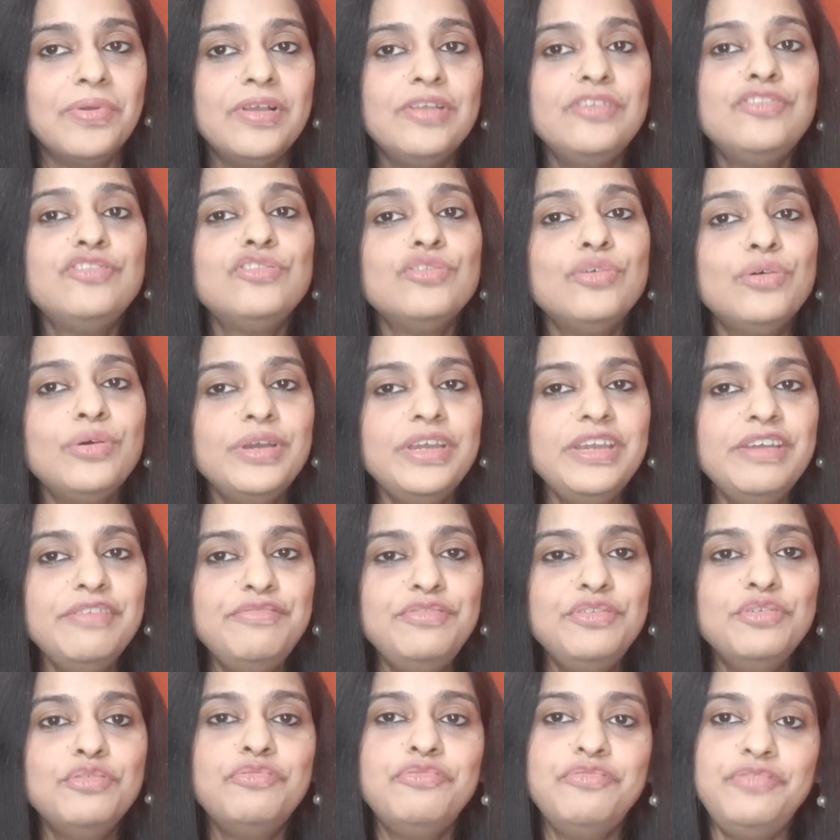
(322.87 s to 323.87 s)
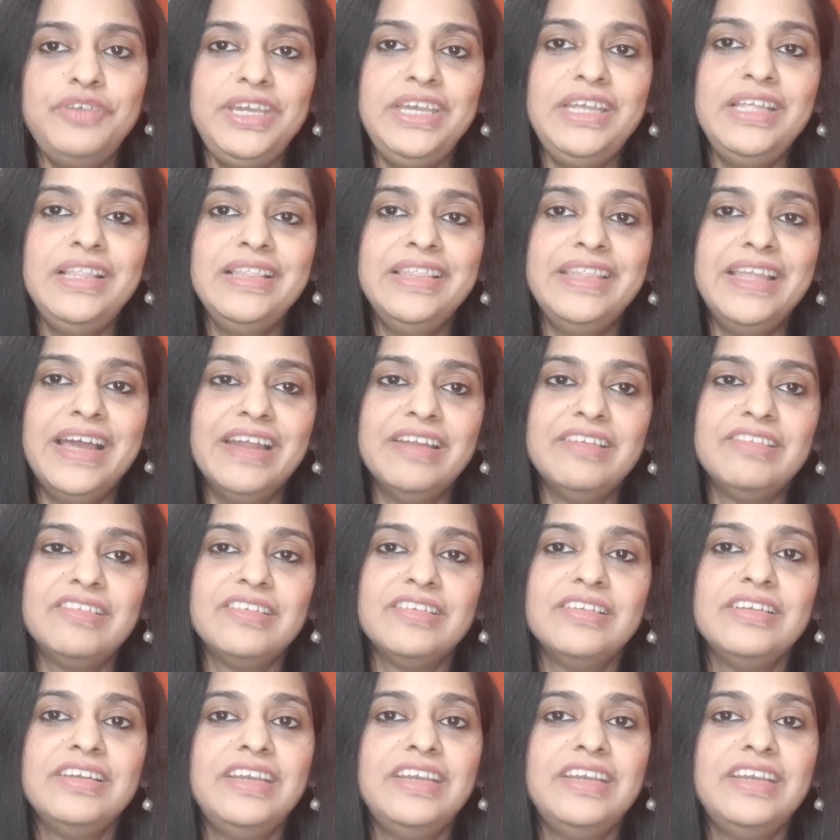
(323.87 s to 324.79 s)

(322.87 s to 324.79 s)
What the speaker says: So if you feel that